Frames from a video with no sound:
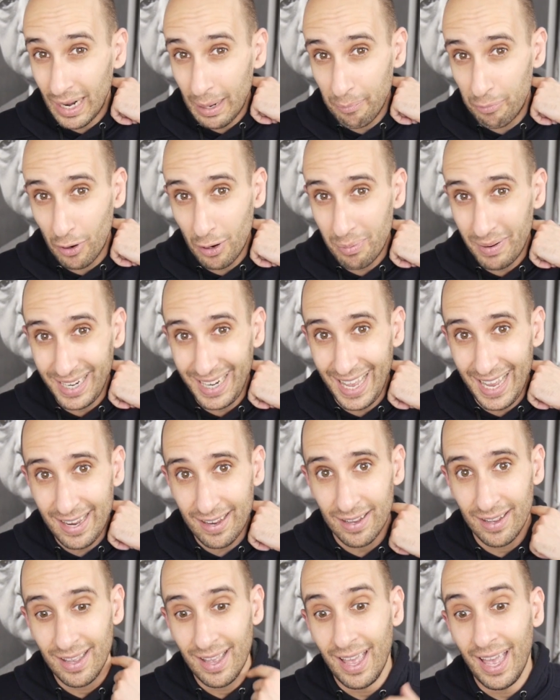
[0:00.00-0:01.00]
When I broke my
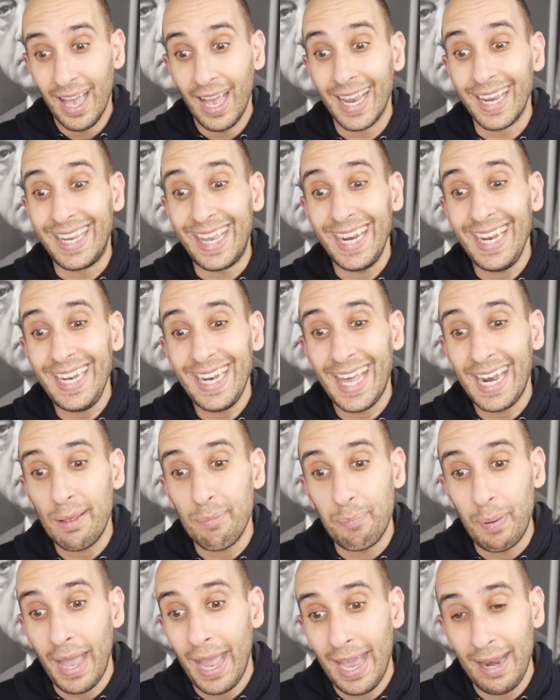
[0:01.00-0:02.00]
neck, getting out
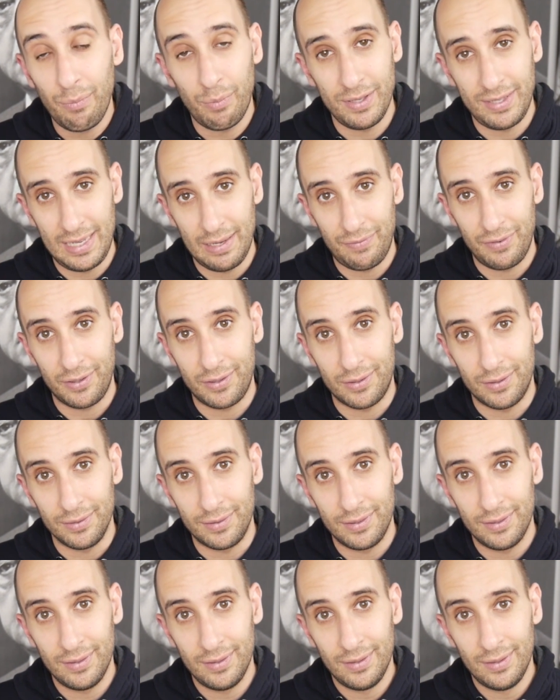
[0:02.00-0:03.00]
of bed was
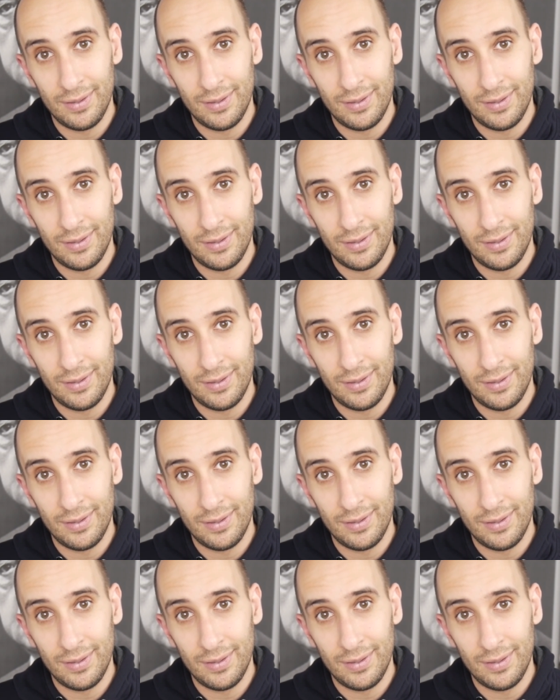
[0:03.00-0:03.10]
difficult.